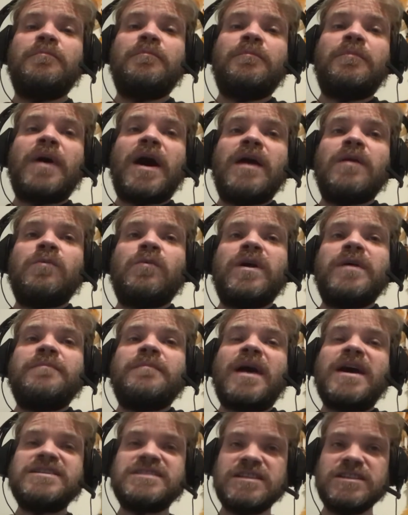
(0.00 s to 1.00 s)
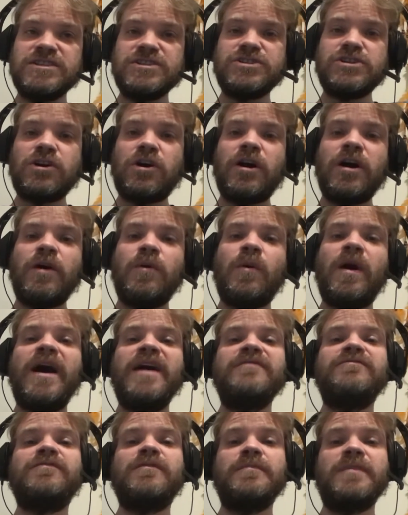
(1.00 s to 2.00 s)
but we mustn't shy
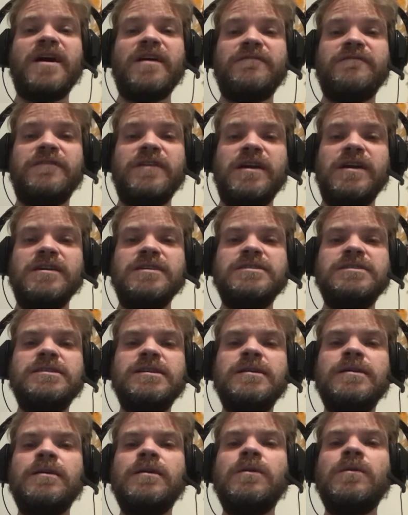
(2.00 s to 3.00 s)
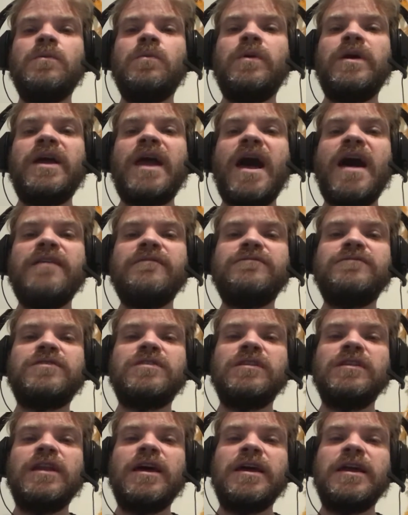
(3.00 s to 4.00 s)
away from our fears. We have
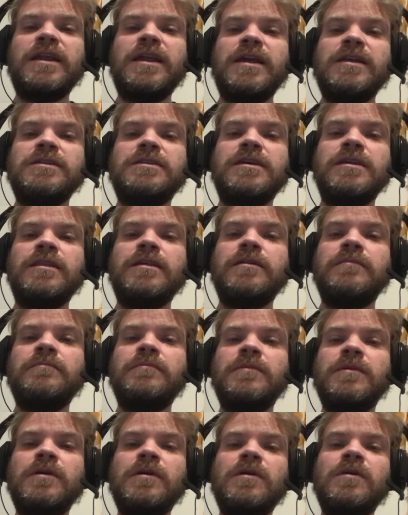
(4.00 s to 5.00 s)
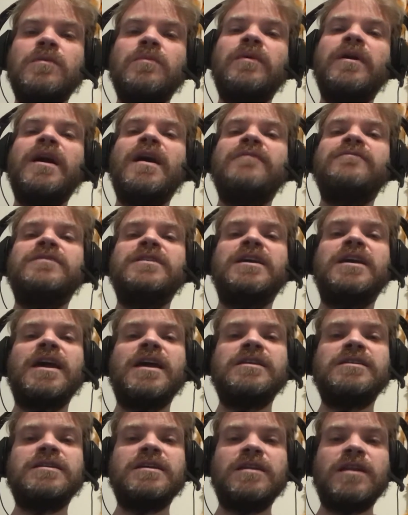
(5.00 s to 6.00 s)
to lean into them. We have to
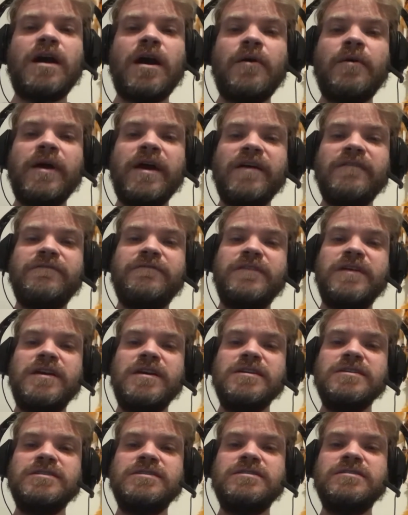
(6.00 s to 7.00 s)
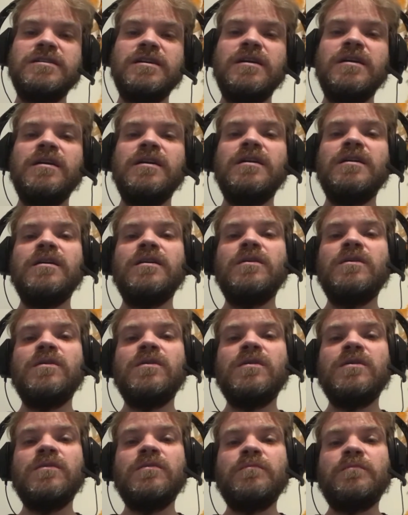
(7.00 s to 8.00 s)
get to know our fears.
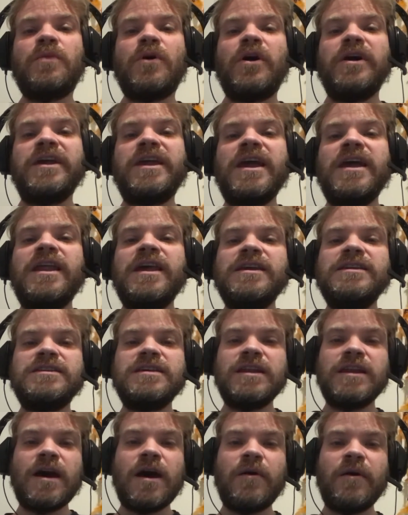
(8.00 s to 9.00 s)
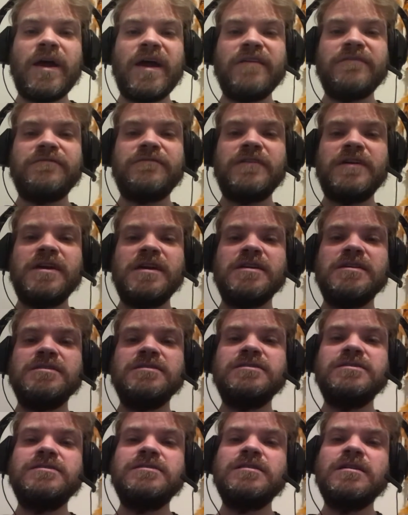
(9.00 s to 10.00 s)
By getting to know our
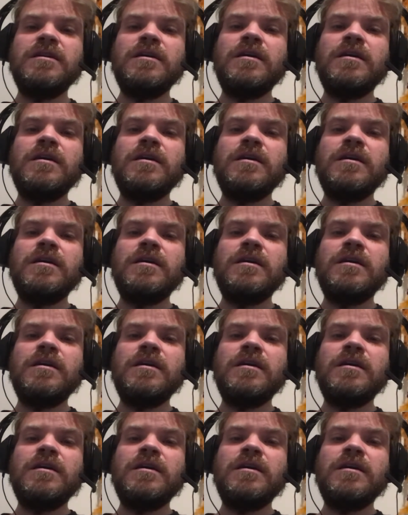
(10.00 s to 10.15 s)
fears,